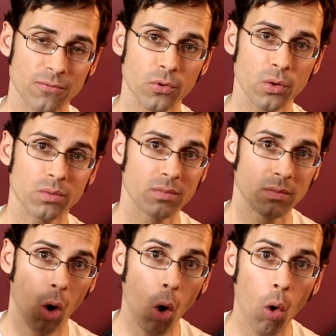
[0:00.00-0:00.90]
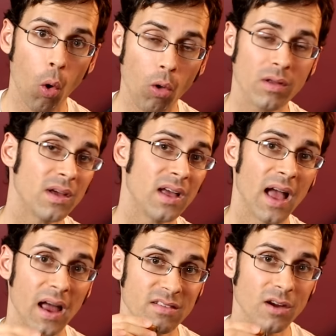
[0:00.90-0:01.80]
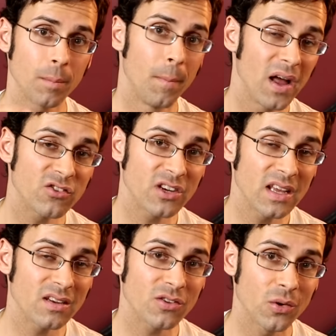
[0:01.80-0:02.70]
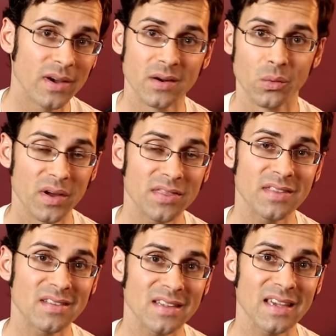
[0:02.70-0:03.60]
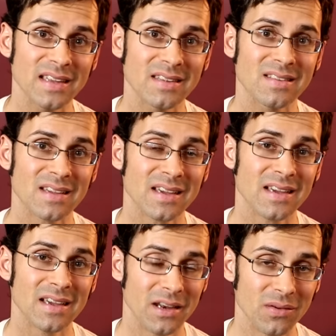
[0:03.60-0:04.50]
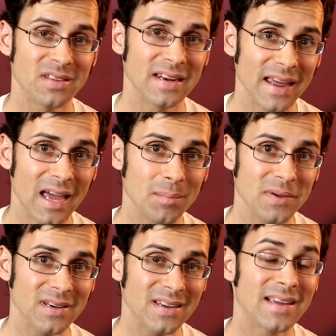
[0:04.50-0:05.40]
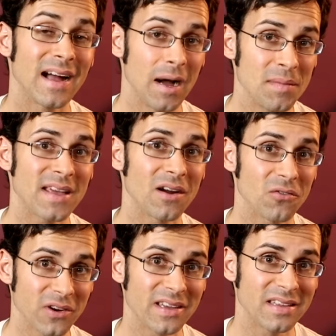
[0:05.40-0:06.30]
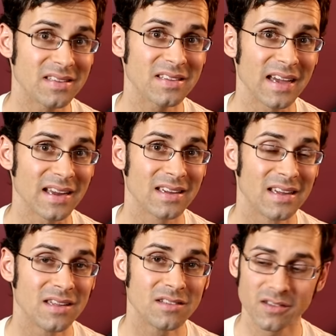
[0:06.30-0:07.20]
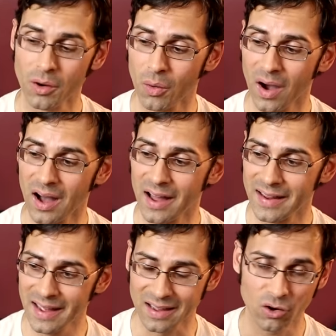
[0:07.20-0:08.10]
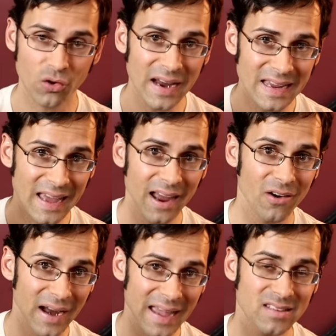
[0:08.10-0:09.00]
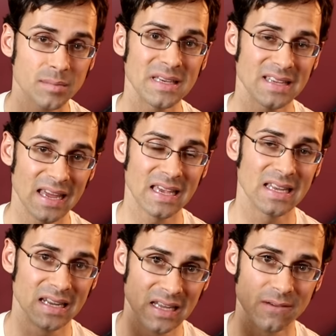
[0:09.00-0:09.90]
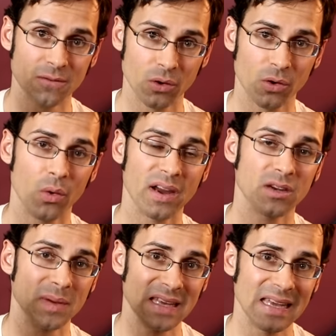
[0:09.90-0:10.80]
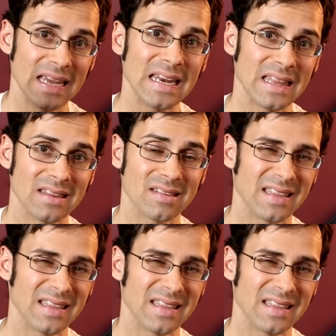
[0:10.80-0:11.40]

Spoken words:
fruit whole and start munching into it with the seeds, you know what's gonna happen? I'm gonna get really sick. So yeah, great care has to be taken if you're going to be eating this